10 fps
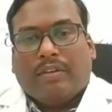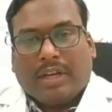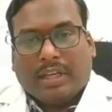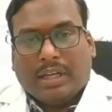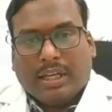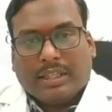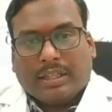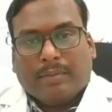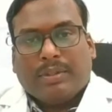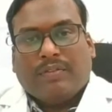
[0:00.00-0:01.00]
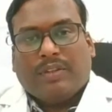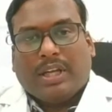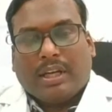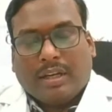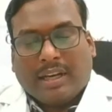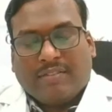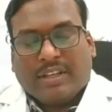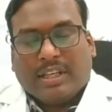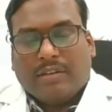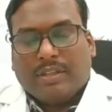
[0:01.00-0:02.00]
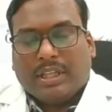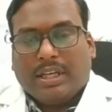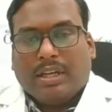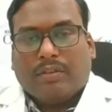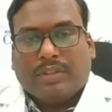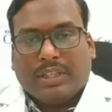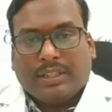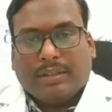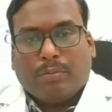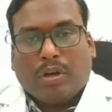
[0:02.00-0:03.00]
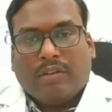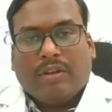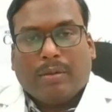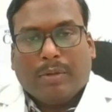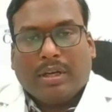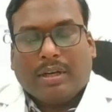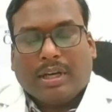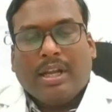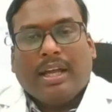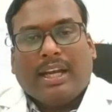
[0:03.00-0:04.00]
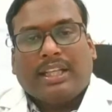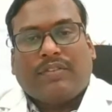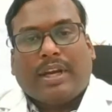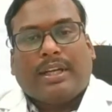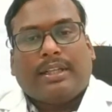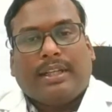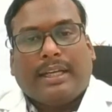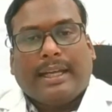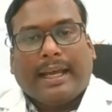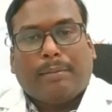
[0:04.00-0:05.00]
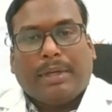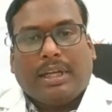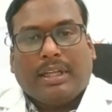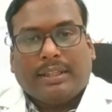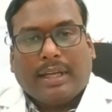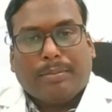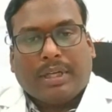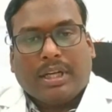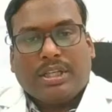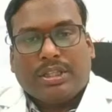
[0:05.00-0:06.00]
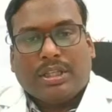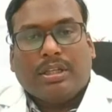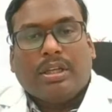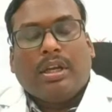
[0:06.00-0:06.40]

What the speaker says: regular checkups if they are affected with any of these modifiable risk factors like diabetes, hypertension,